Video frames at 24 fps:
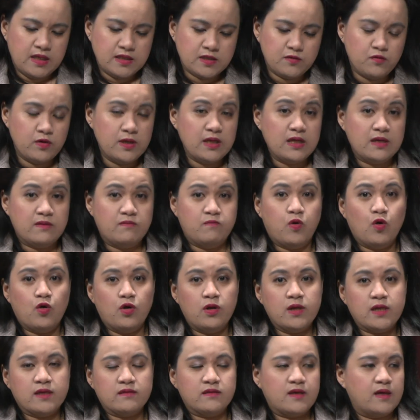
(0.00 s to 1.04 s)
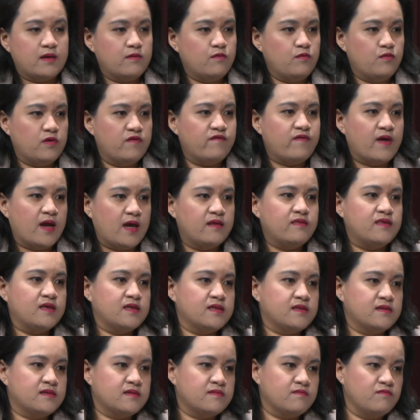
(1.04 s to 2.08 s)
really appalling that we've had
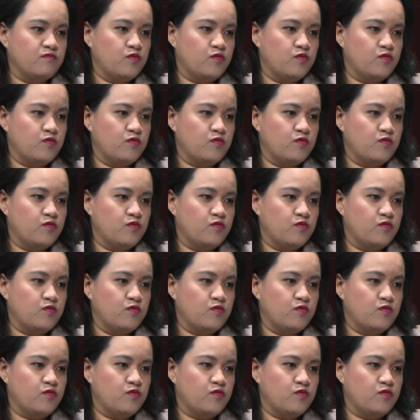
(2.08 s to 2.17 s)
this